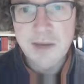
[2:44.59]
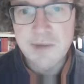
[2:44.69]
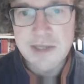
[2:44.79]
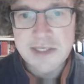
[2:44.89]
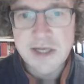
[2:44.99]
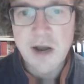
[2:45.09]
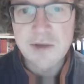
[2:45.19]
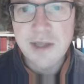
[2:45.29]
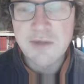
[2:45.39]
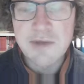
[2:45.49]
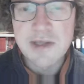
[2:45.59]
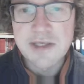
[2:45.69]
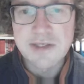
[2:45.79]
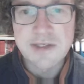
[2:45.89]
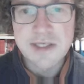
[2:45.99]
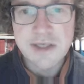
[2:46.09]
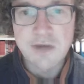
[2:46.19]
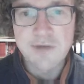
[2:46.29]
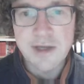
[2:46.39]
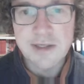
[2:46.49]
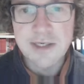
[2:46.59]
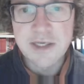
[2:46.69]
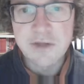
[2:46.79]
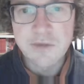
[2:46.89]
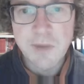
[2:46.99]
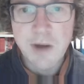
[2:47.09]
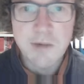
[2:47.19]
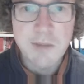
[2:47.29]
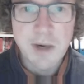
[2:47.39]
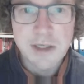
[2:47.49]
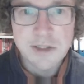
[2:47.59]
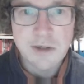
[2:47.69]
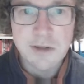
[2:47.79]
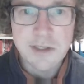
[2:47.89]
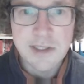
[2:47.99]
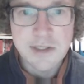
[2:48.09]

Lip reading: We discount that with this discount factor e to the power minus rt.